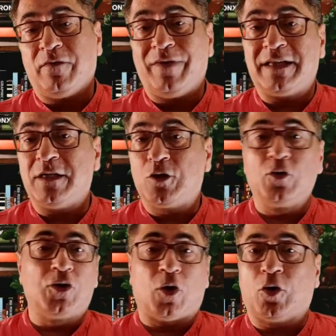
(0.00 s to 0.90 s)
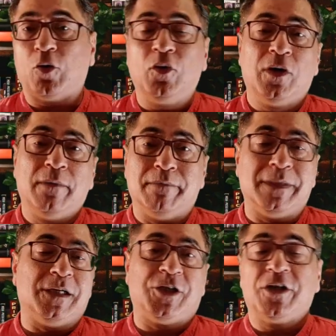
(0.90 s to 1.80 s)
where they choose not to
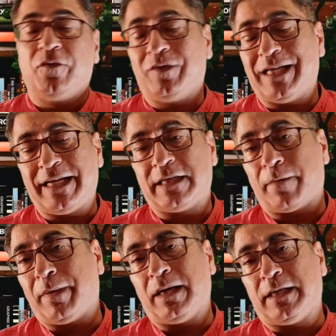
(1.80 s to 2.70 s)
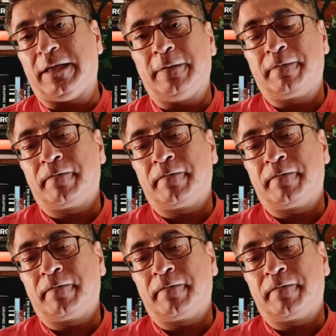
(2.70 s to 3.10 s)
merge with any other party.